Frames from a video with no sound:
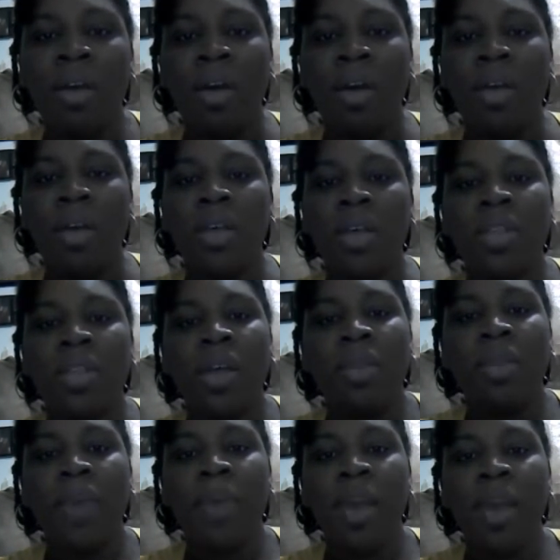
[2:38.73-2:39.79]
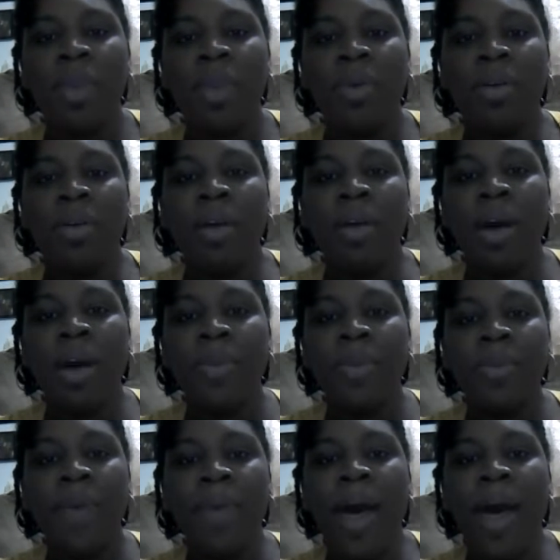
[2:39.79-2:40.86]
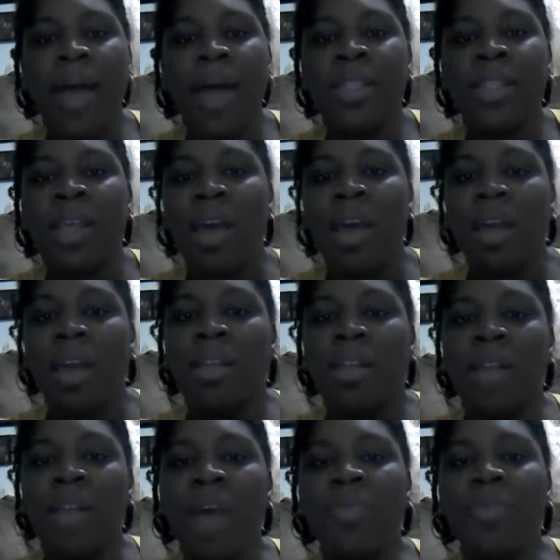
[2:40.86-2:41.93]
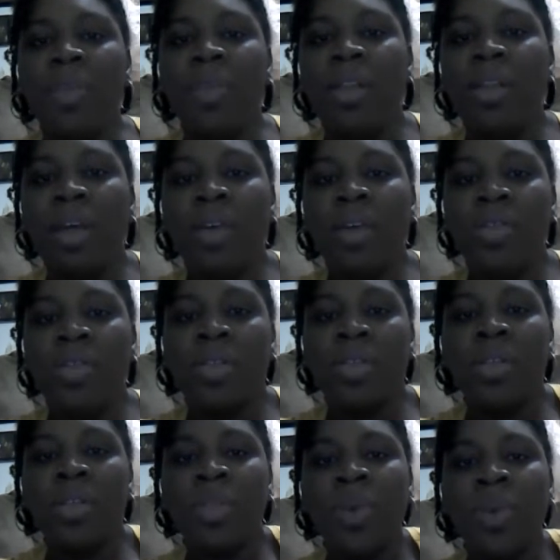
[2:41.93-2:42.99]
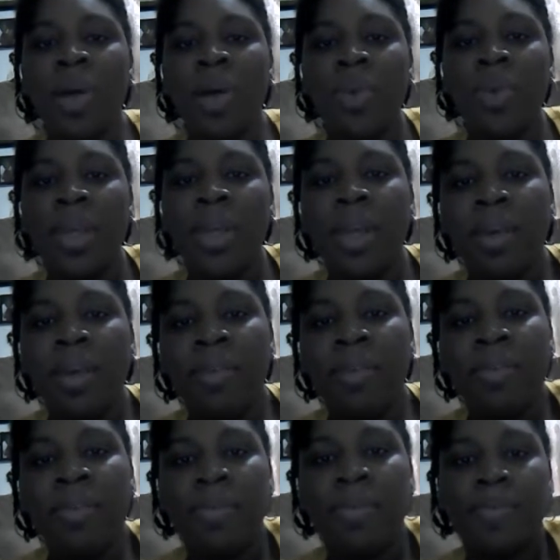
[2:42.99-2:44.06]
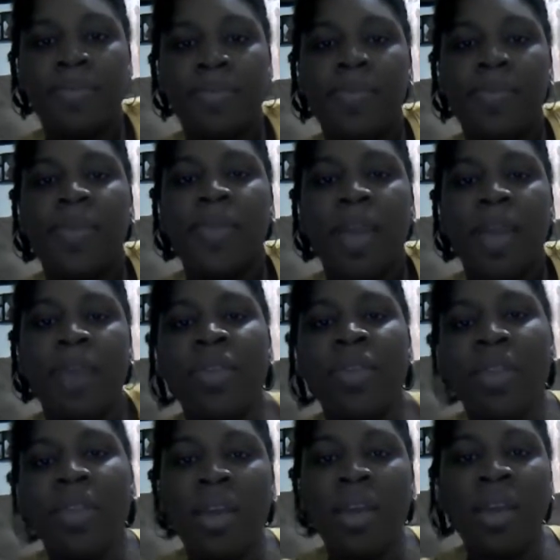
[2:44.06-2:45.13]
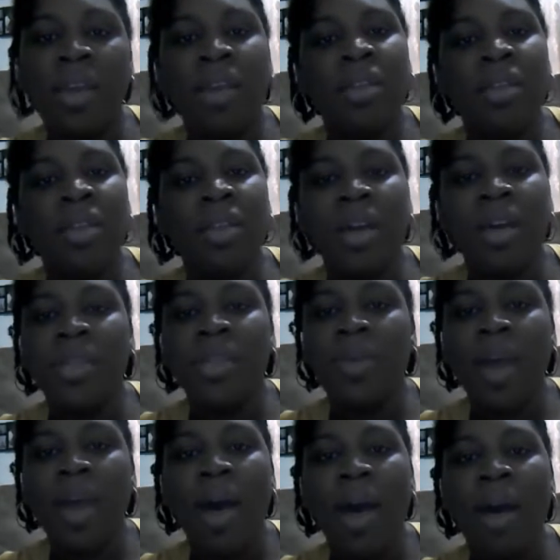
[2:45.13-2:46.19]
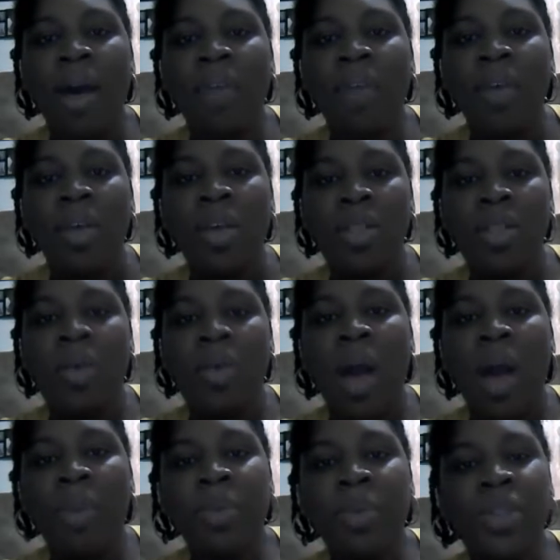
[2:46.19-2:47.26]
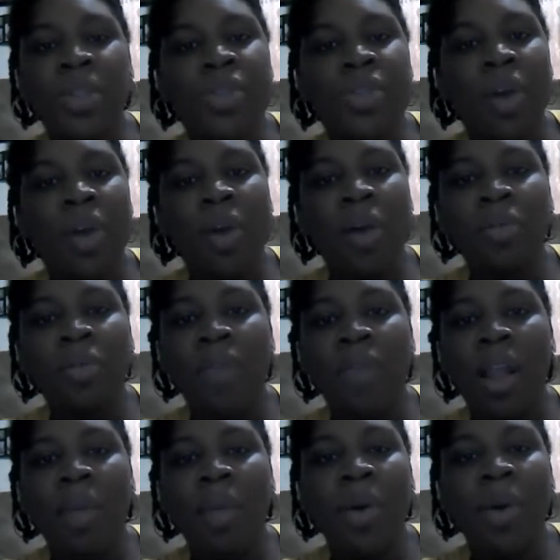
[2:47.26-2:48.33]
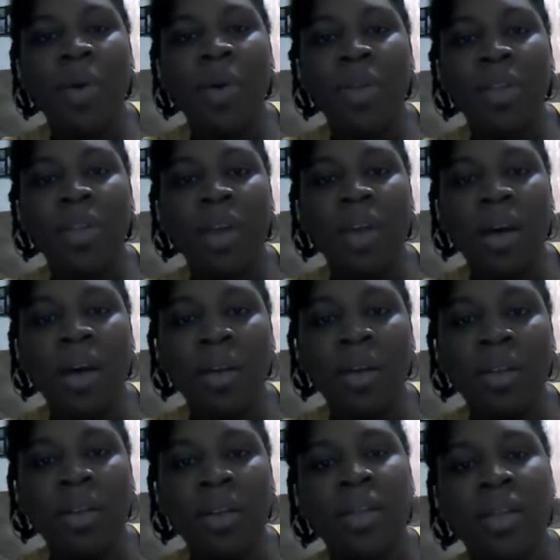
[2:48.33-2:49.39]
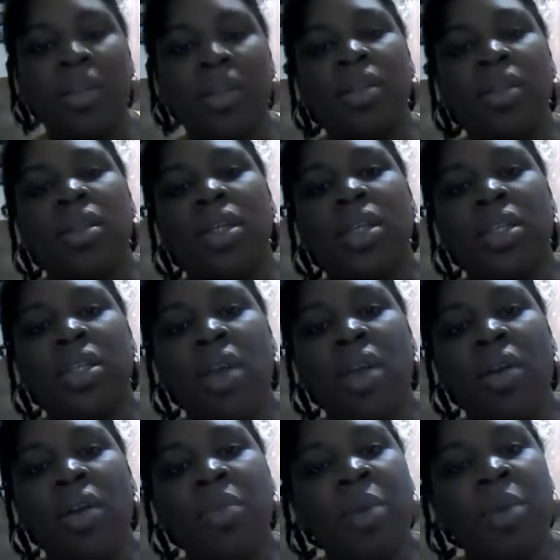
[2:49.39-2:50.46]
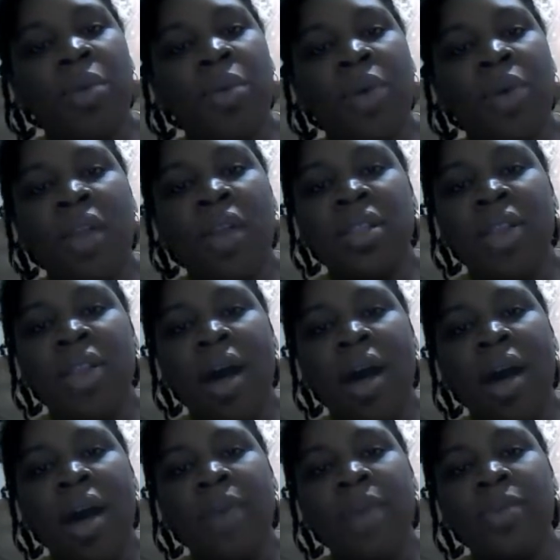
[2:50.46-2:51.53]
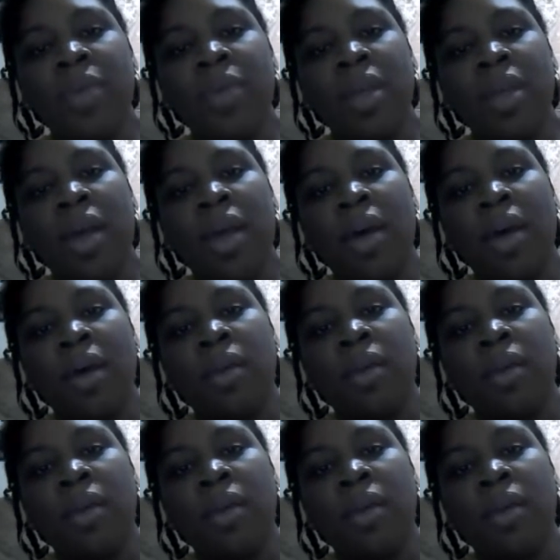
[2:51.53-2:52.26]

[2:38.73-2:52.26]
cause all the pain will come to pass. In life we live, to this world we give, everything in us we have. So I'ma be strong while I'm holding on, as I remember all the times we had.